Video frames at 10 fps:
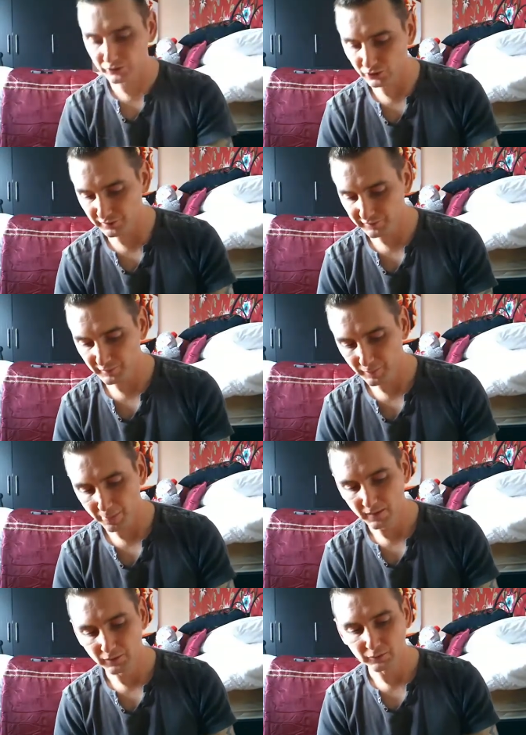and stuff,
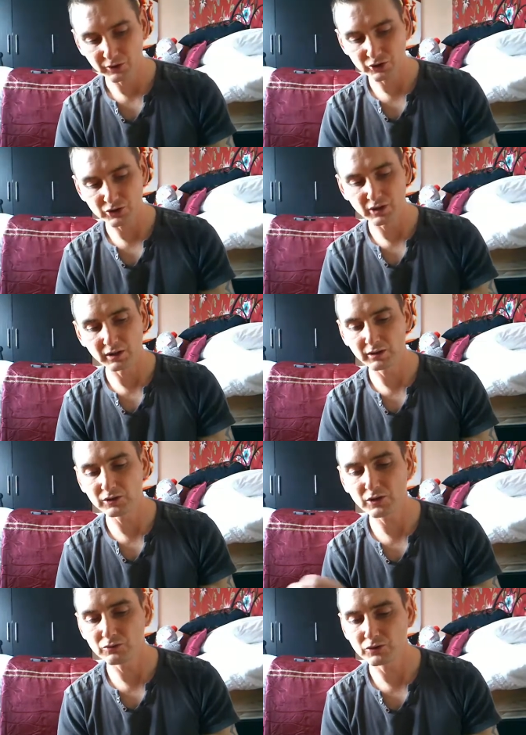which uh, you
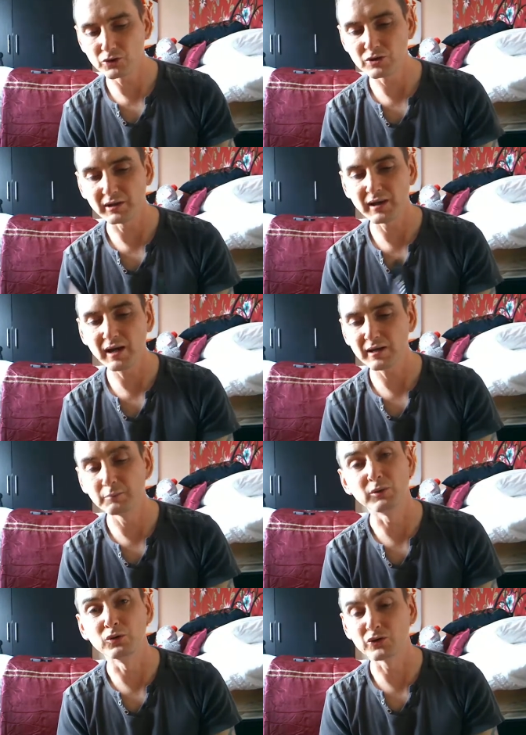don't usually get in
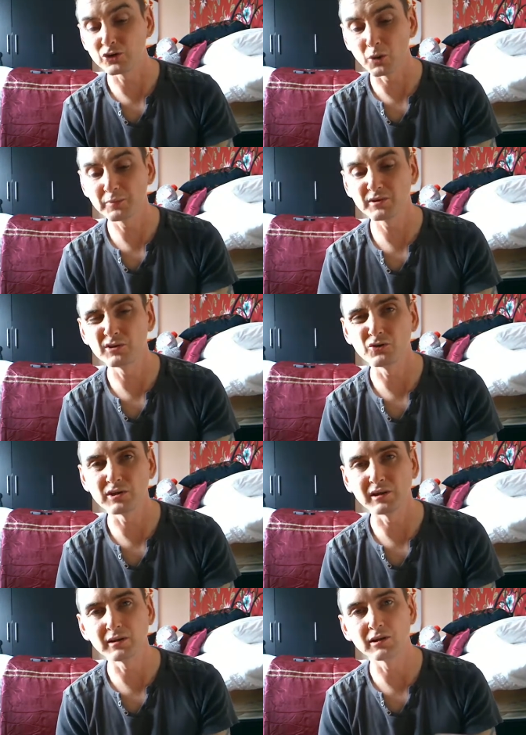pawn shops.
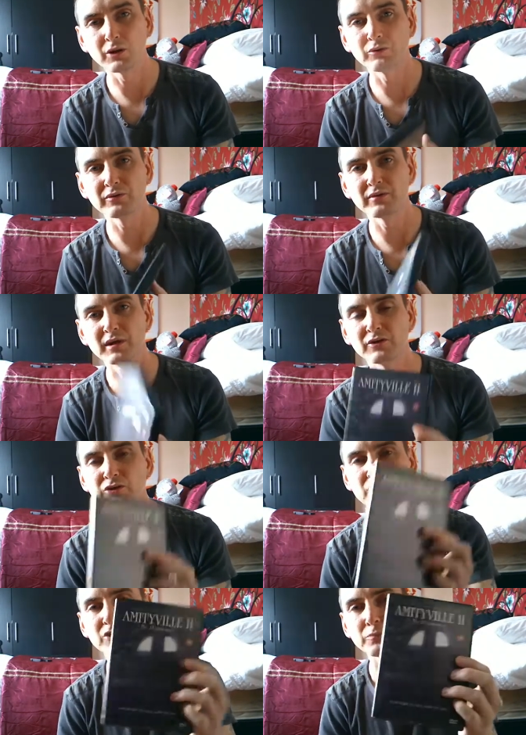Usually, you know, the
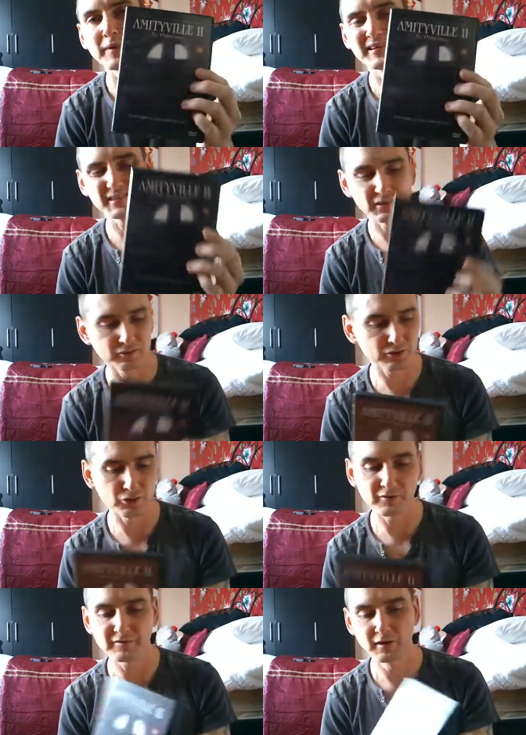insert's missing and
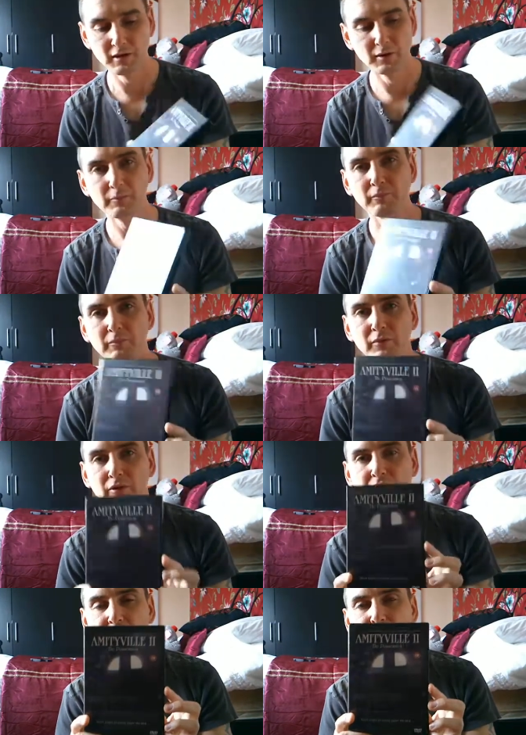stuff, but
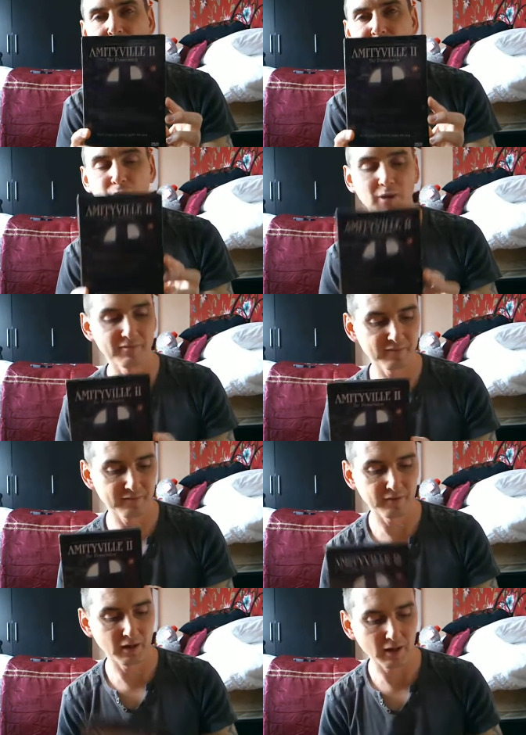uh, glad to have
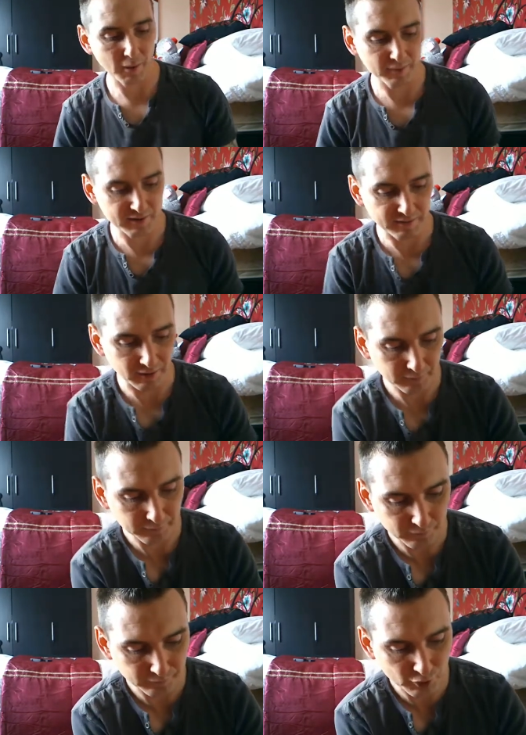uh, Amityville
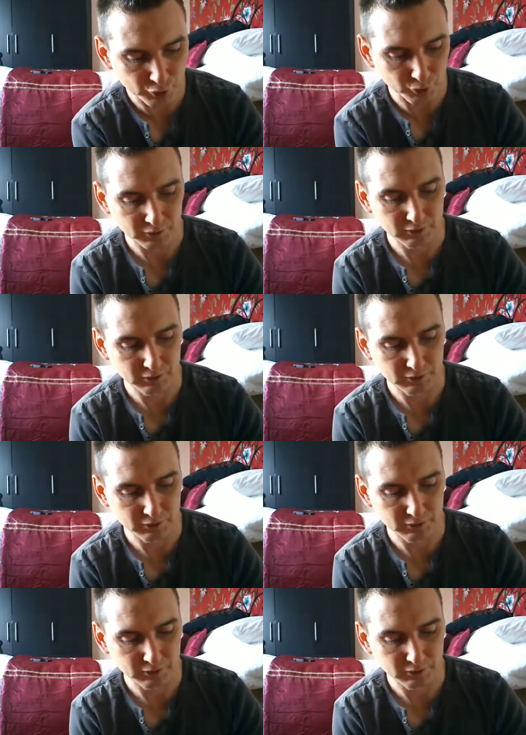2.